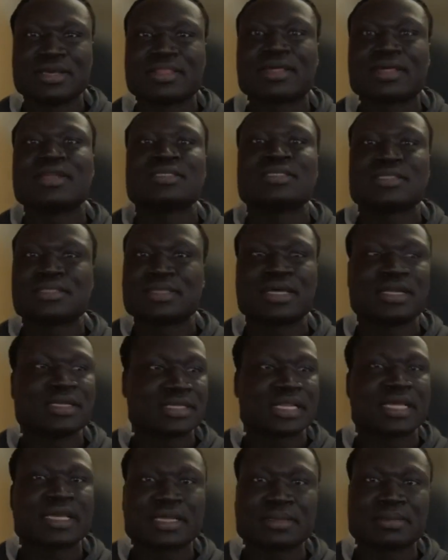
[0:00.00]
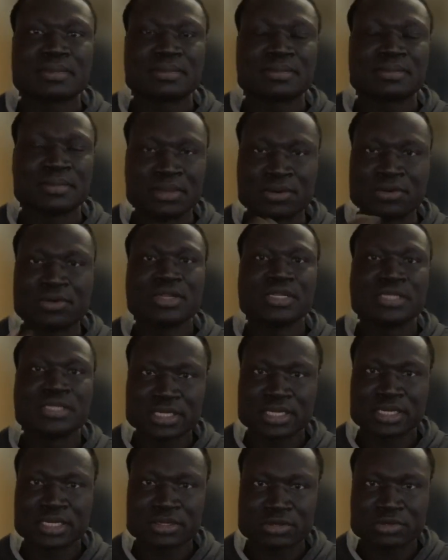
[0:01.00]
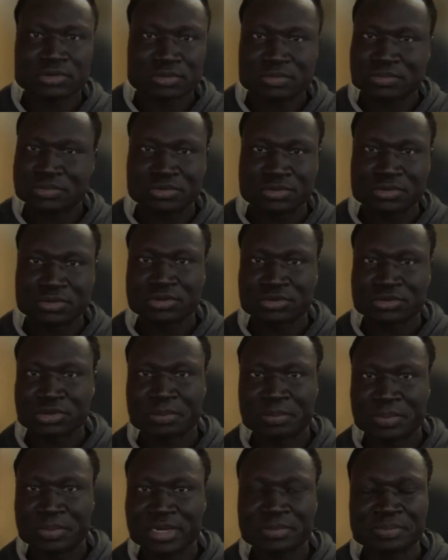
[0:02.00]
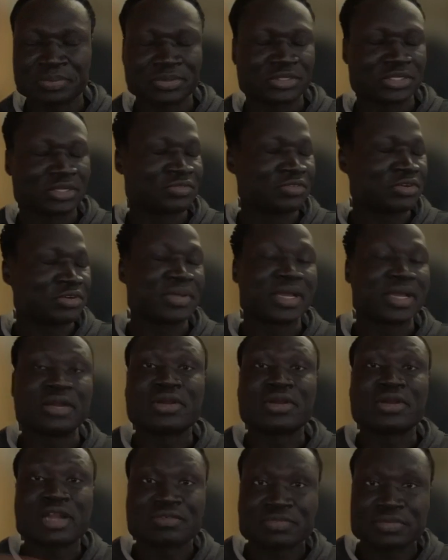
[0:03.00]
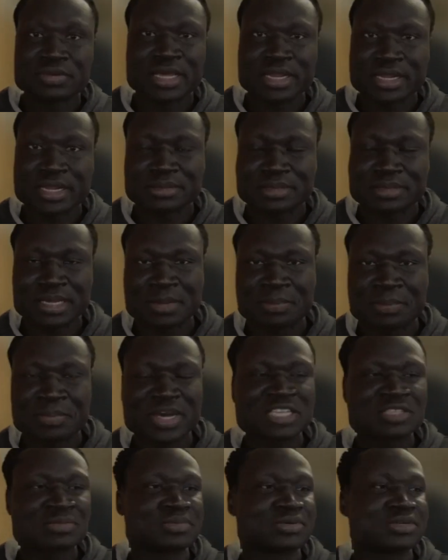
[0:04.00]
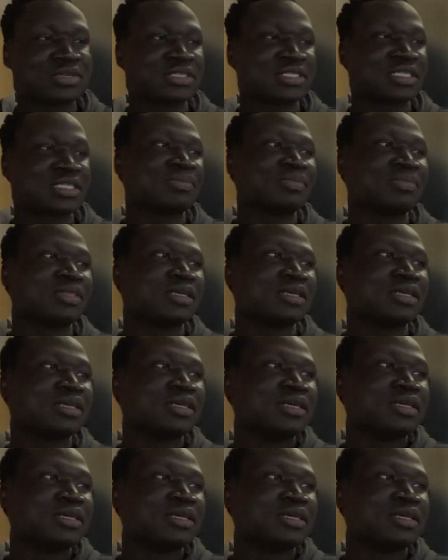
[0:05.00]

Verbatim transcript: That is like the holy ticket to, you know, to a better future for me. I don't have any passport or something.